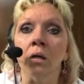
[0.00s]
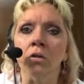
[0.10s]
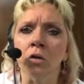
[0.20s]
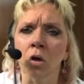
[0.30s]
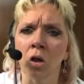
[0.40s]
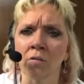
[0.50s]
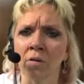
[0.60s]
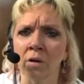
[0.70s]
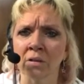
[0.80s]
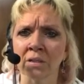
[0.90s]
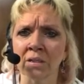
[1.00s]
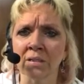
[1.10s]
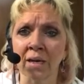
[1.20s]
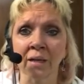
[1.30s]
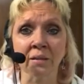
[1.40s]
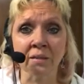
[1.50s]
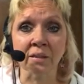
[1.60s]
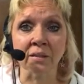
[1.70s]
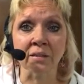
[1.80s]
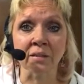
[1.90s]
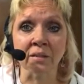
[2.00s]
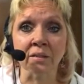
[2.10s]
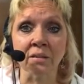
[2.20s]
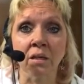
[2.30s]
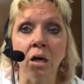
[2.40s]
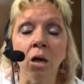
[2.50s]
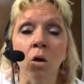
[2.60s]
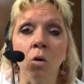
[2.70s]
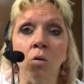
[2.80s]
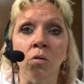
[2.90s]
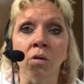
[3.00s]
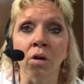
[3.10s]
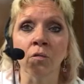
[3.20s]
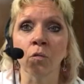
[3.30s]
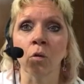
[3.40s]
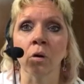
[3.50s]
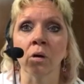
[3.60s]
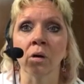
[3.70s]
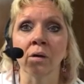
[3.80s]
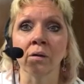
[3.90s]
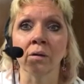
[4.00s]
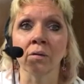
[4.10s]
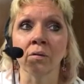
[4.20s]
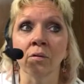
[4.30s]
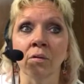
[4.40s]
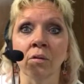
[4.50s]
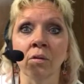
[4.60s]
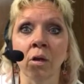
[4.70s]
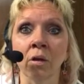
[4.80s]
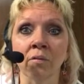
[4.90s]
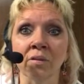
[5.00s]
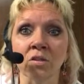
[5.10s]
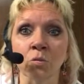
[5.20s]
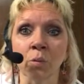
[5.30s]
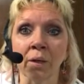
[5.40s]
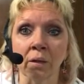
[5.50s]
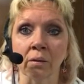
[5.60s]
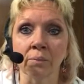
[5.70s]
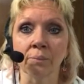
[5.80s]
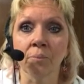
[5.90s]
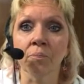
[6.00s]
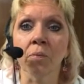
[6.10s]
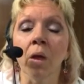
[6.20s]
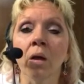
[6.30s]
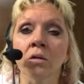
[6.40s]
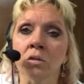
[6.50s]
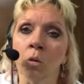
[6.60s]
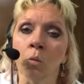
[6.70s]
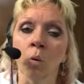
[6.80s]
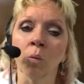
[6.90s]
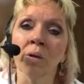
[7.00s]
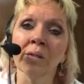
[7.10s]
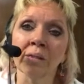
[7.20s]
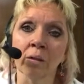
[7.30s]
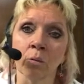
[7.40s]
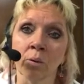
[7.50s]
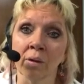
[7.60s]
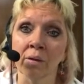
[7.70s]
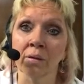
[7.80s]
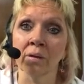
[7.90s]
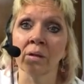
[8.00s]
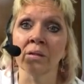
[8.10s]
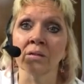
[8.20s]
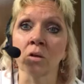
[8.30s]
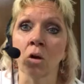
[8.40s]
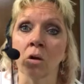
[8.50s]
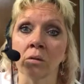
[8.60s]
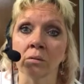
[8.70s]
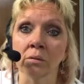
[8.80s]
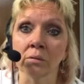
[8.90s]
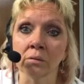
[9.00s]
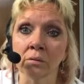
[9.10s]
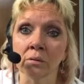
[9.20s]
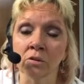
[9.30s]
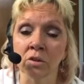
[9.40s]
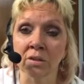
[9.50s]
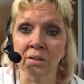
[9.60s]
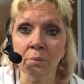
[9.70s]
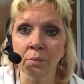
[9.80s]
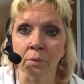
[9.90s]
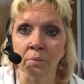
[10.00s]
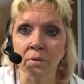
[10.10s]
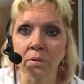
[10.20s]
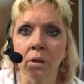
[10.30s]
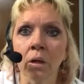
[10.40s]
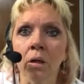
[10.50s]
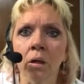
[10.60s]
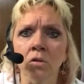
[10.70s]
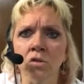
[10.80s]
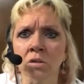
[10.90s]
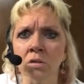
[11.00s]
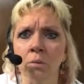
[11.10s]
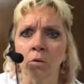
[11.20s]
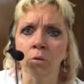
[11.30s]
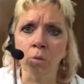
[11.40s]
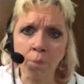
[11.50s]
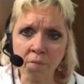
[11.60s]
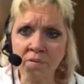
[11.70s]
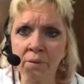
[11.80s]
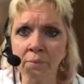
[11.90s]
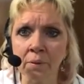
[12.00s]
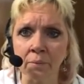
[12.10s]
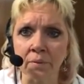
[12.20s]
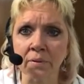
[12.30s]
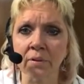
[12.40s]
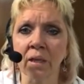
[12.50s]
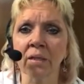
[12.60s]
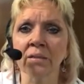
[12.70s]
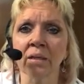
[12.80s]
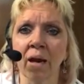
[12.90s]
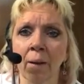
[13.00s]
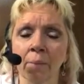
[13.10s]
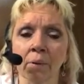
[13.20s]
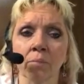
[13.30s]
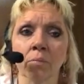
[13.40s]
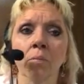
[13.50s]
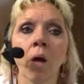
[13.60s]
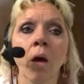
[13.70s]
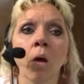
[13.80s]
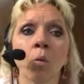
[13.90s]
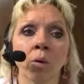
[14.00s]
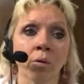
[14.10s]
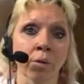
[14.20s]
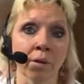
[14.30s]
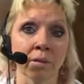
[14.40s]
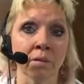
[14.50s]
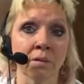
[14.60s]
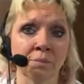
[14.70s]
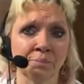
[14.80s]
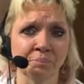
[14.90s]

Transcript: took all of our sins and sicknesses, therefore, none of it's real. So, what we deal with is called just symptoms. It's just a group of symptoms, things that happen, whether it's